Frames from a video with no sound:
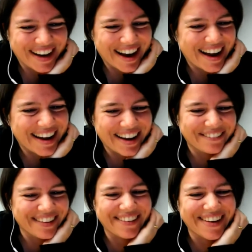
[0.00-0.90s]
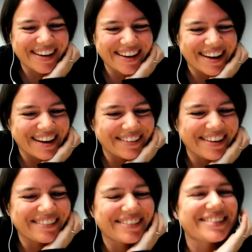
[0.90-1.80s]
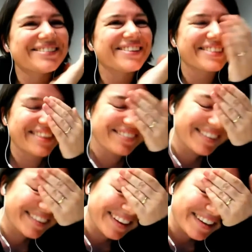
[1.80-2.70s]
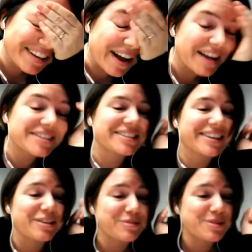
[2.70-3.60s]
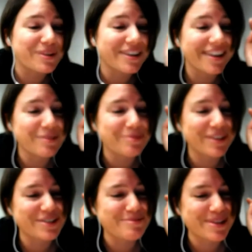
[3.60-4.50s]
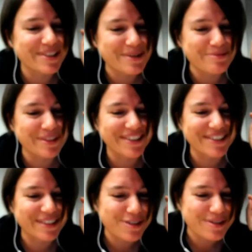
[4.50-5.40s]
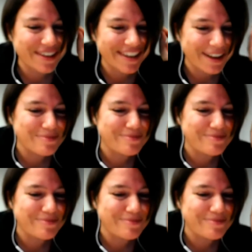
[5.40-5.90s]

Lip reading: I have no idea how any of this works. Actually, if you want to help contribute to open source, if you can help